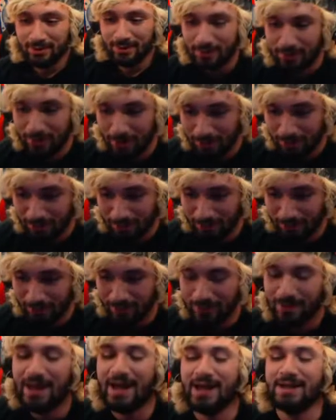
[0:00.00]
No, lol.
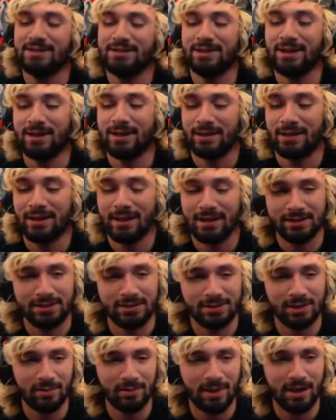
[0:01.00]
Hashtag. Yeah, she's
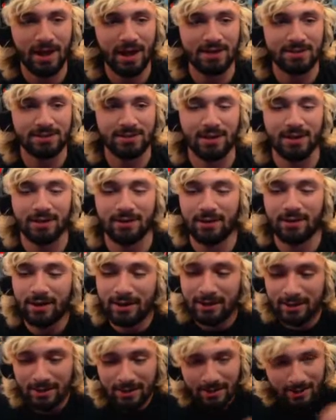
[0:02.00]
talking about hashtag,
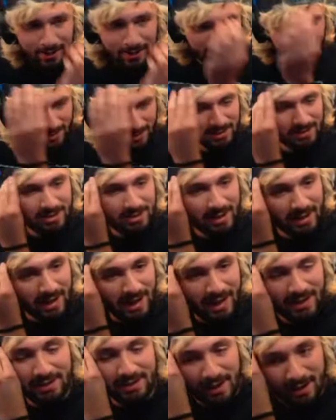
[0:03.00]
right? She's saying
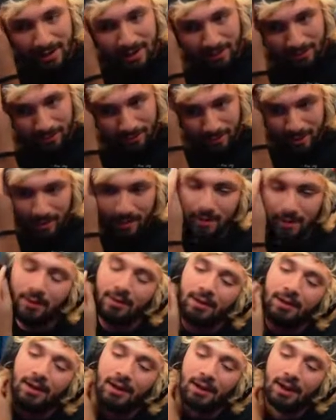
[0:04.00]
hashtag giveaway.
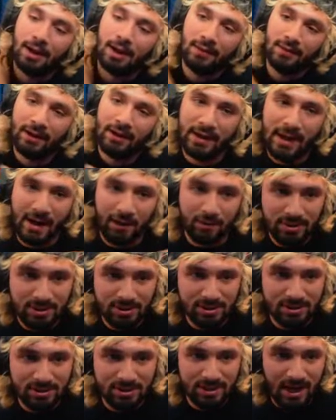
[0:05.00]
And then I would
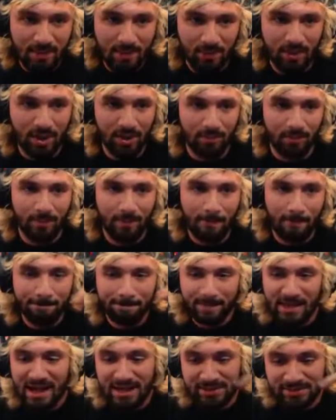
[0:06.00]
just type up
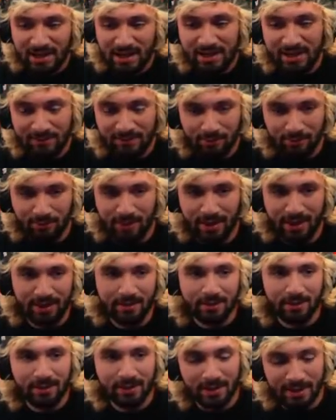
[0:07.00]
hashtag giveaway,
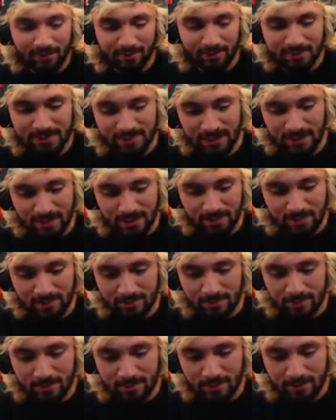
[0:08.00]
get everyone's name,
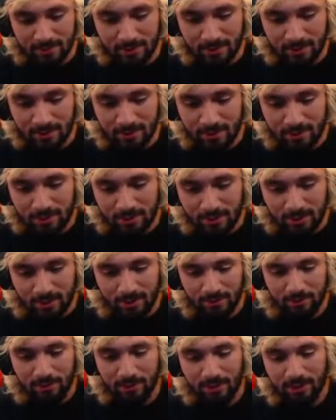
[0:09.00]

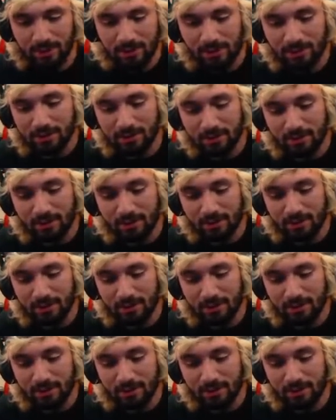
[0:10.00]
and put it on there.